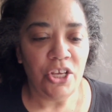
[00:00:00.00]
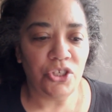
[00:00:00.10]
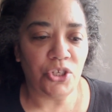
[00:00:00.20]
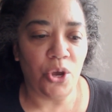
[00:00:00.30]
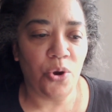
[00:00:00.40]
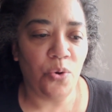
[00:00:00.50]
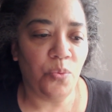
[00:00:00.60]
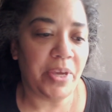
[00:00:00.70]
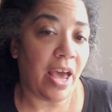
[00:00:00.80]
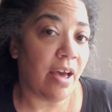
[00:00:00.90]
So
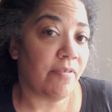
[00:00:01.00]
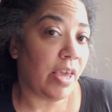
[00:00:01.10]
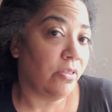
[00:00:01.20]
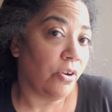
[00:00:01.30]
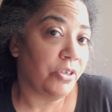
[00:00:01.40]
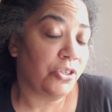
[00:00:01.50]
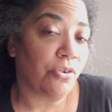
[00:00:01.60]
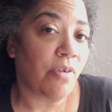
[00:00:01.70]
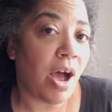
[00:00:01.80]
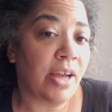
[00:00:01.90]
we have a large
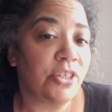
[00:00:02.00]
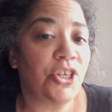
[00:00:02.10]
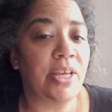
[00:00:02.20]
garage,